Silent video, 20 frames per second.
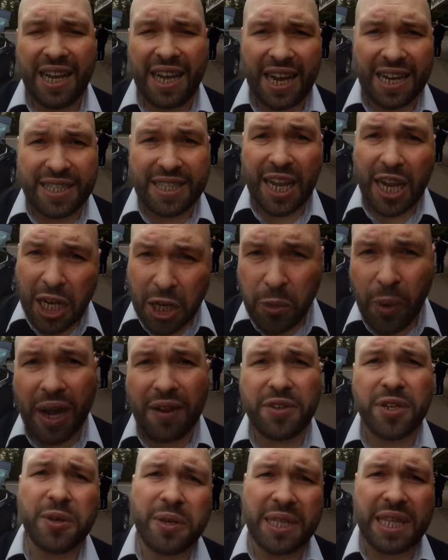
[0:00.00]
And the only way
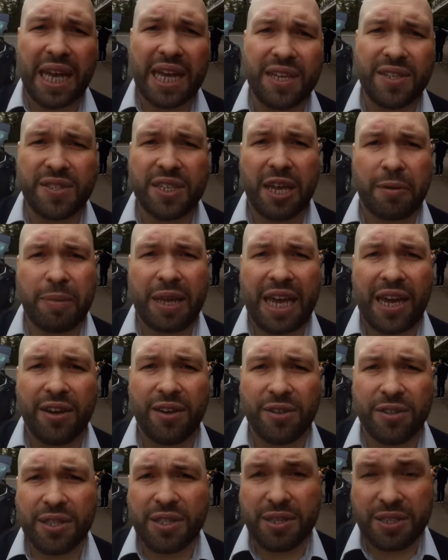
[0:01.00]
of doing that is coming out
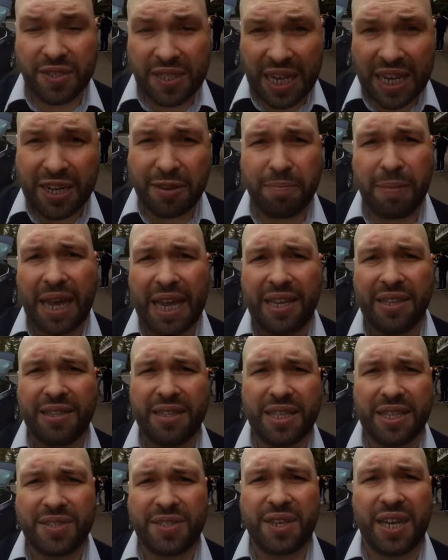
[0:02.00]
on the 2nd of May
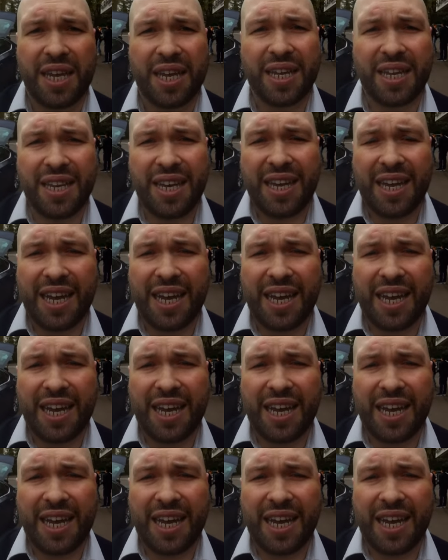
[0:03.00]
this year